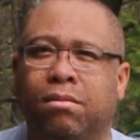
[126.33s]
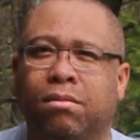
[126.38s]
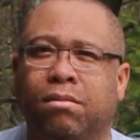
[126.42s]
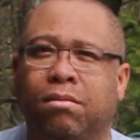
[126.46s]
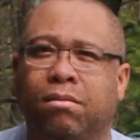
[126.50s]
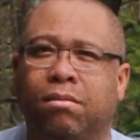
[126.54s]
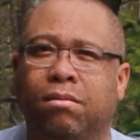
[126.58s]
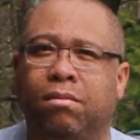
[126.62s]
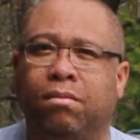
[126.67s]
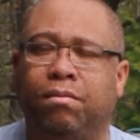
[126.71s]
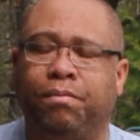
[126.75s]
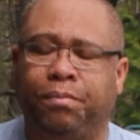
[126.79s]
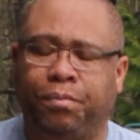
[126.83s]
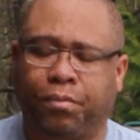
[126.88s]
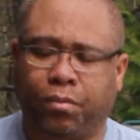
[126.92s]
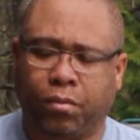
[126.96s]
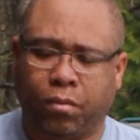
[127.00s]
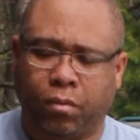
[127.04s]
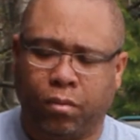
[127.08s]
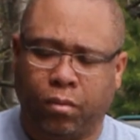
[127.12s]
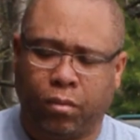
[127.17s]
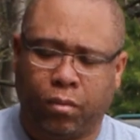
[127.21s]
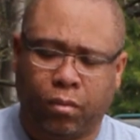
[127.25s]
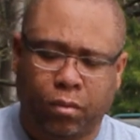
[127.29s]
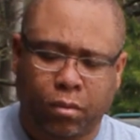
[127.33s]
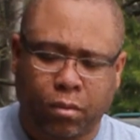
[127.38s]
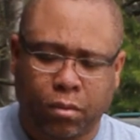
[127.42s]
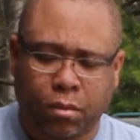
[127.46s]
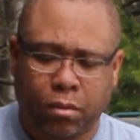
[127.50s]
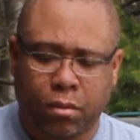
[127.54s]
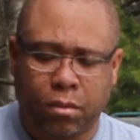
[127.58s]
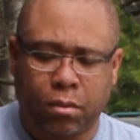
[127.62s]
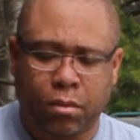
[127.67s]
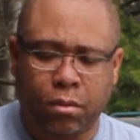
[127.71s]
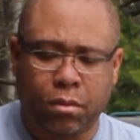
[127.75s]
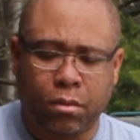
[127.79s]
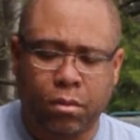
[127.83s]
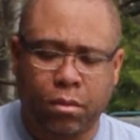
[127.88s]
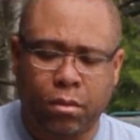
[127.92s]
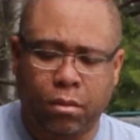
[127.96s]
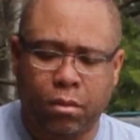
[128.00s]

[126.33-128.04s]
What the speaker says: Nothing is said.